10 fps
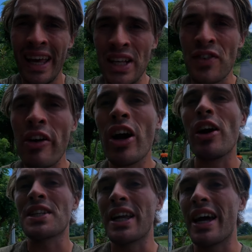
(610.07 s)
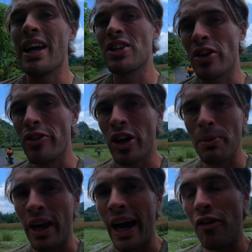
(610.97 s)
It's very hot today, so you've got to
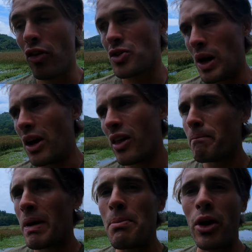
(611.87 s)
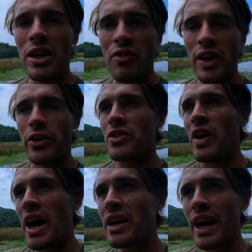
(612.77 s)
be careful as well. My body feels
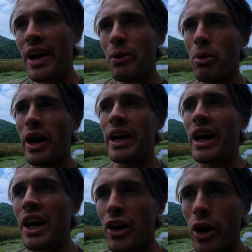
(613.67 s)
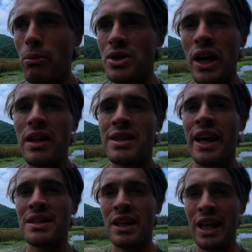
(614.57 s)
fine now, but I, I, know I'm starting to
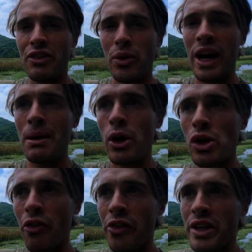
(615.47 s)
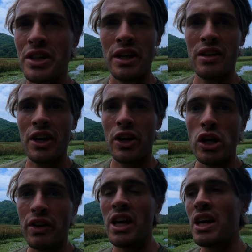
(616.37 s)
get to that level where I'm overreaching and
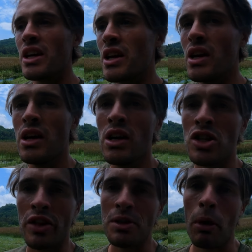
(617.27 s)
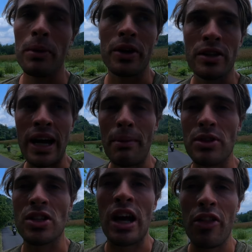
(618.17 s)
overheating. So this is probably a good time
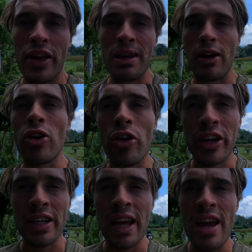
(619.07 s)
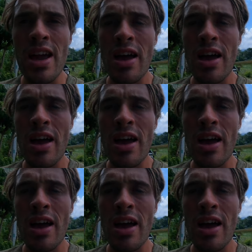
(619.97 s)
to start thinking about calling a day.